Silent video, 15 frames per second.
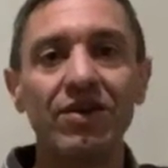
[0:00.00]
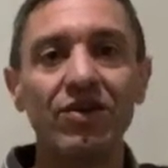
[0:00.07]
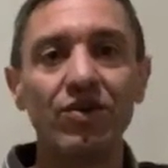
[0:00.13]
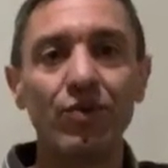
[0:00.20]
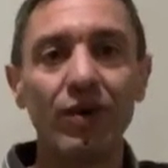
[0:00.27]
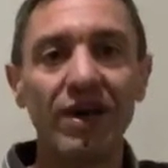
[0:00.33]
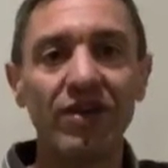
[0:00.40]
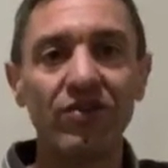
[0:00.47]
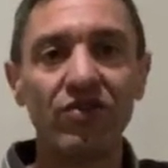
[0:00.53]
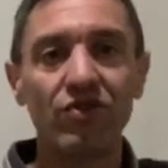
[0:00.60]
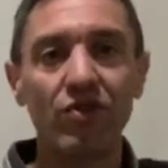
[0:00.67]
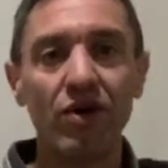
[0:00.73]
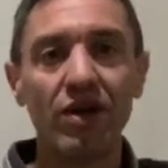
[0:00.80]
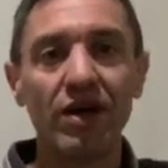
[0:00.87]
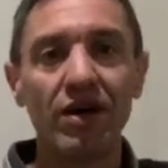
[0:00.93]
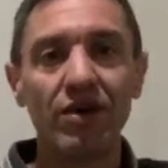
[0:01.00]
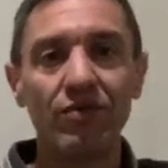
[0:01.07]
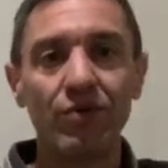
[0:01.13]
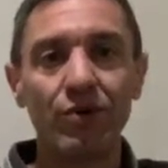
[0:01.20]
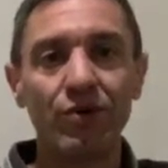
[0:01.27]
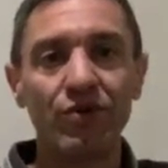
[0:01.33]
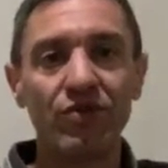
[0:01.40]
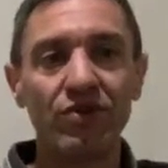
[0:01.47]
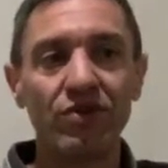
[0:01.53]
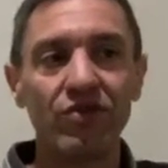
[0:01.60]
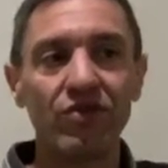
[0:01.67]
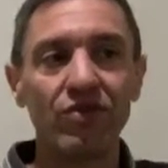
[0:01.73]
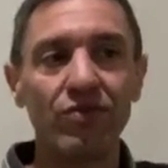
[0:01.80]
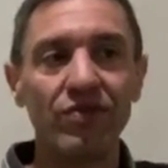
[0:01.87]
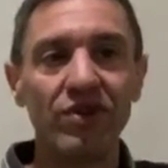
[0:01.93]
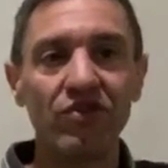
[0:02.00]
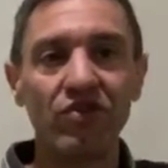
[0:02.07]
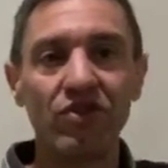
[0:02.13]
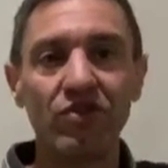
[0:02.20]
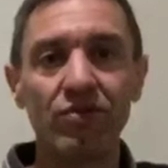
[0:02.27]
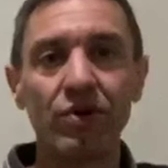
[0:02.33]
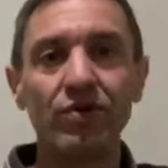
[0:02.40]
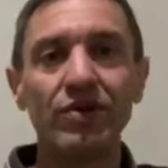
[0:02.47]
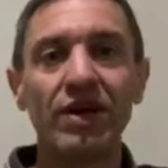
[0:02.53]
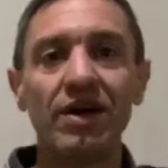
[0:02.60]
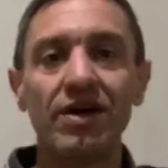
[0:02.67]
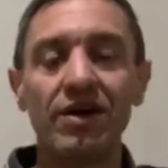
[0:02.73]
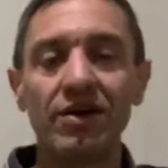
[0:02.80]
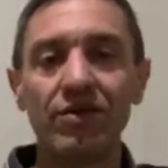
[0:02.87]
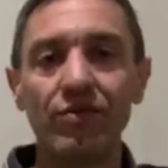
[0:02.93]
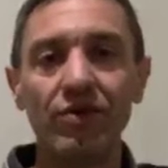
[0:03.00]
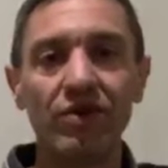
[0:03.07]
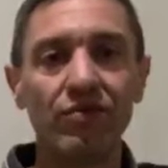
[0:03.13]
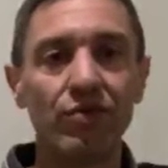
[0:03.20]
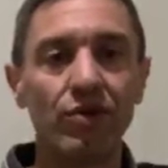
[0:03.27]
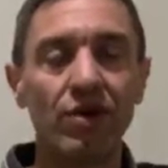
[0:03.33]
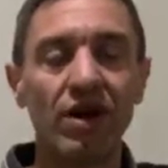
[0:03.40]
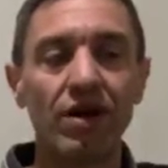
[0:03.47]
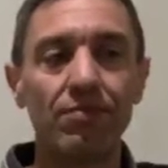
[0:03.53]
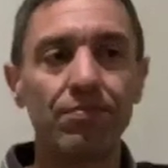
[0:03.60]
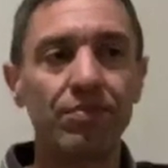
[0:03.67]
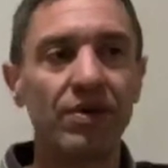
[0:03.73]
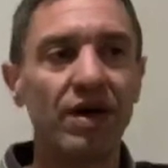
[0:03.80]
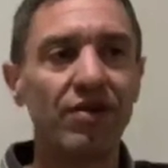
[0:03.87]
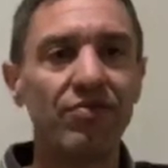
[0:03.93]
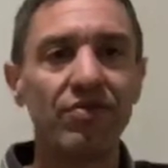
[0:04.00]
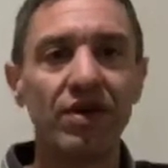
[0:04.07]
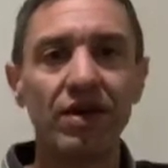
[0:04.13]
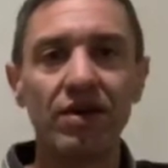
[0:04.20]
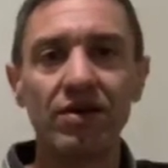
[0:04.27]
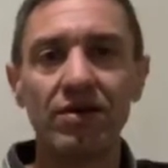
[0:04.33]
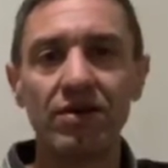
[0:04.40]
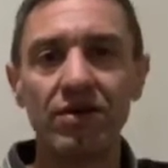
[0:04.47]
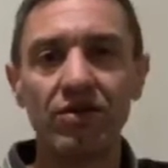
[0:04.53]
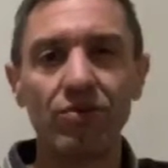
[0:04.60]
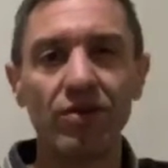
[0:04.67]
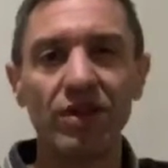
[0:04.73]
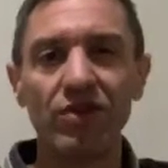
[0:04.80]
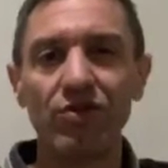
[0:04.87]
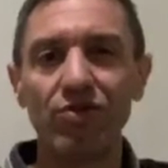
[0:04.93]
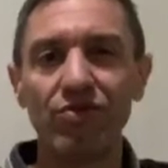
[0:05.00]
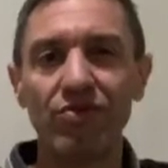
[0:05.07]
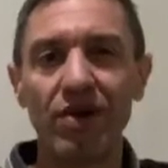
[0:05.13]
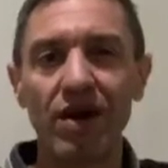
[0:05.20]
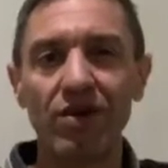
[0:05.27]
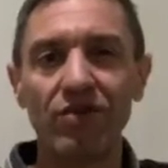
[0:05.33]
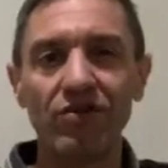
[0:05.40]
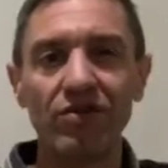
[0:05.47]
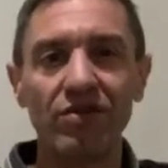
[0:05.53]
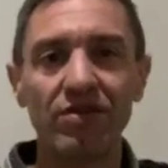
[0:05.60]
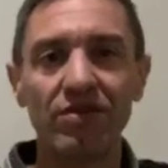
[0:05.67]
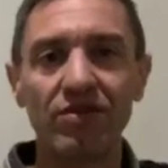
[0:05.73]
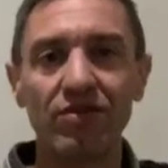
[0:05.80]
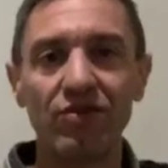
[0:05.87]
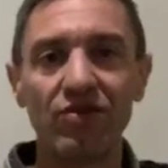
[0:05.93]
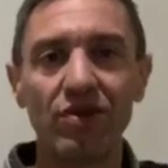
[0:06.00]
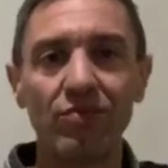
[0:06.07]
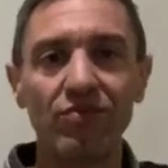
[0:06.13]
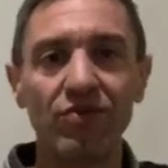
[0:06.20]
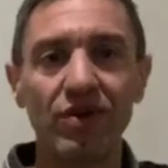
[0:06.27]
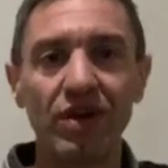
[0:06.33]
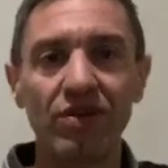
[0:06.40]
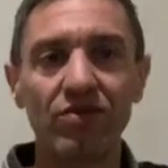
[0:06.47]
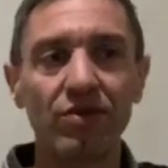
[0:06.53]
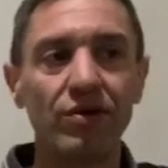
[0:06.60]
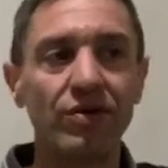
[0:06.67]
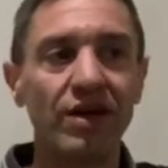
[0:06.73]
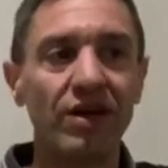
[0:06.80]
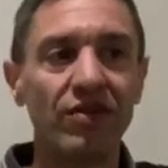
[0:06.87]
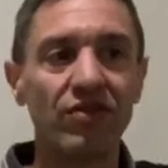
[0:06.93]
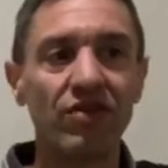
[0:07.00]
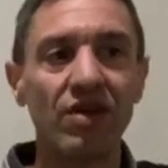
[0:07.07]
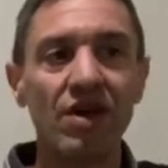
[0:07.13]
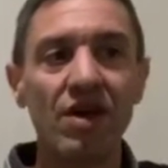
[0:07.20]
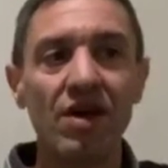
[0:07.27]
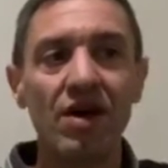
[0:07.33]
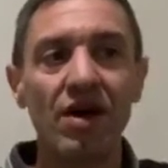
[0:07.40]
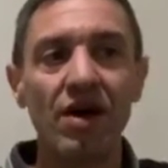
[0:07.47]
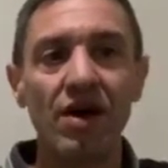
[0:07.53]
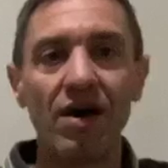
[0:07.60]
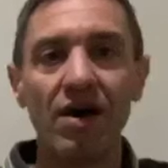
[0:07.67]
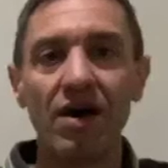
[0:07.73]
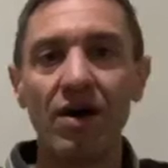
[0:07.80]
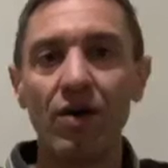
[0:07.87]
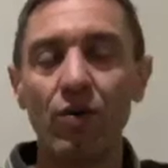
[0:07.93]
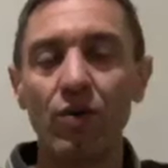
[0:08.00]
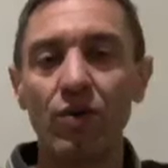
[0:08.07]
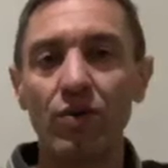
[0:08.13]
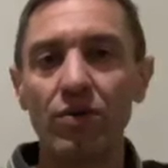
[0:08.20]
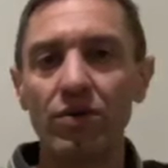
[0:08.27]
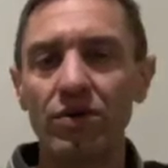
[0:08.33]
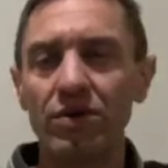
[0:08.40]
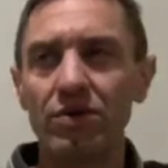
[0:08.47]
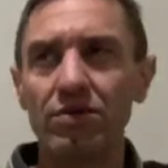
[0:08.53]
US dollar versus Norwegian krona, we were up, I think, 22,000 or something kronas, or